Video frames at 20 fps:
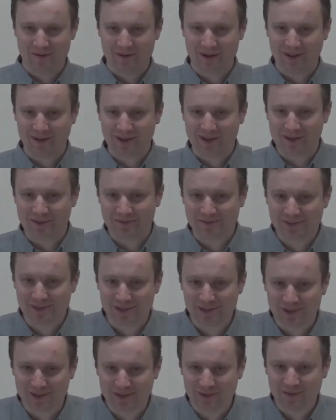Welcome
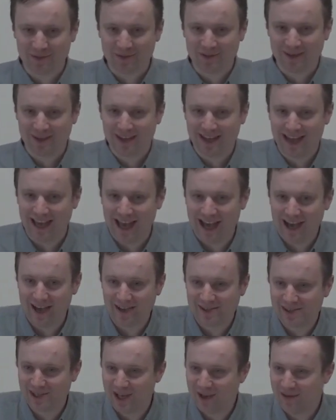to
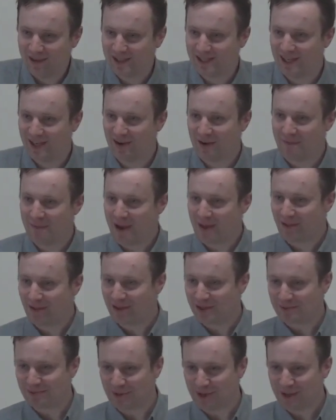our service here at Bethel
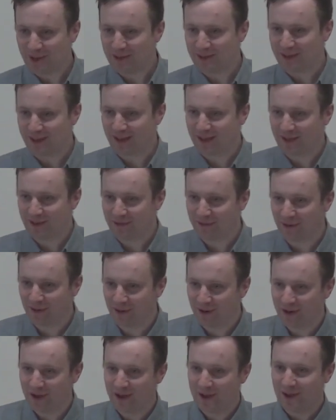this morning. Thank you
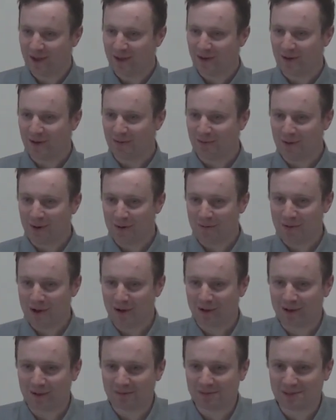for your warm
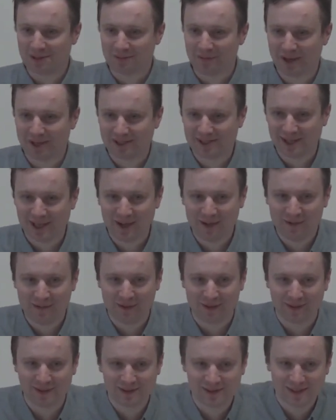welcome to
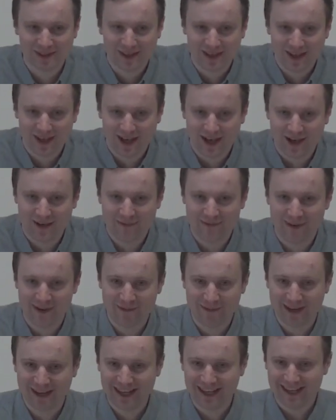myself and our
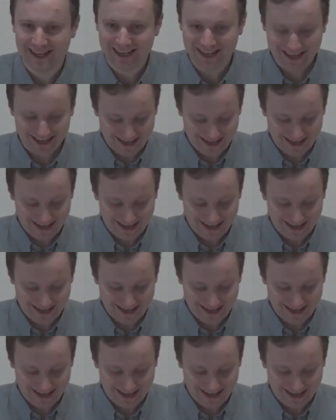family.